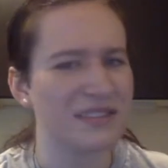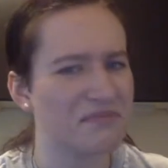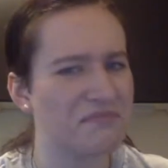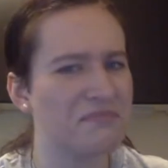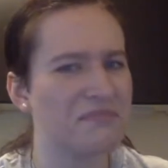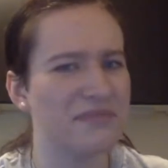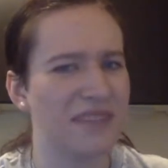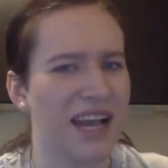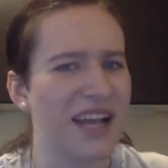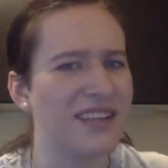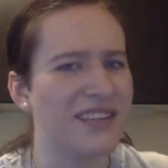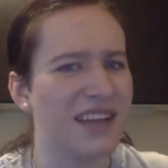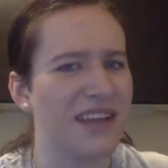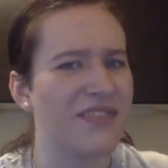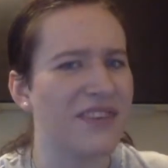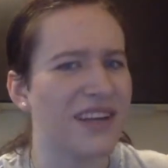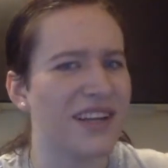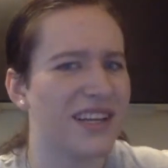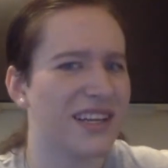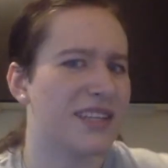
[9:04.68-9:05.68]
that's
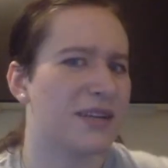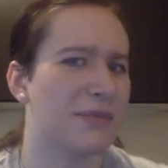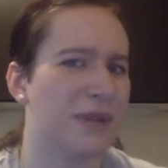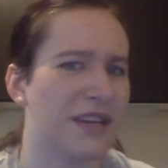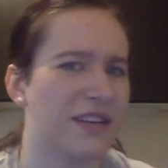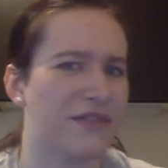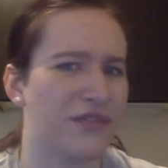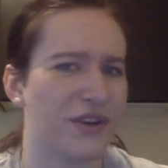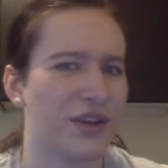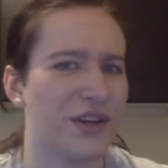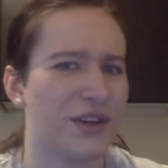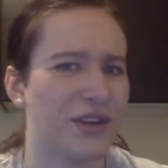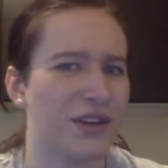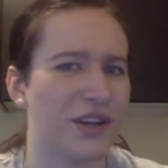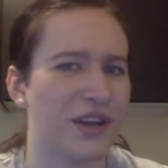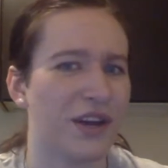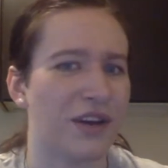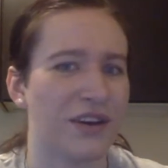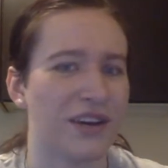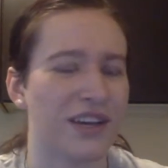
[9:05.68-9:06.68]
definitely the place for you to
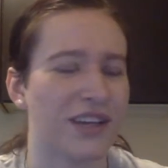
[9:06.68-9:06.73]
do, because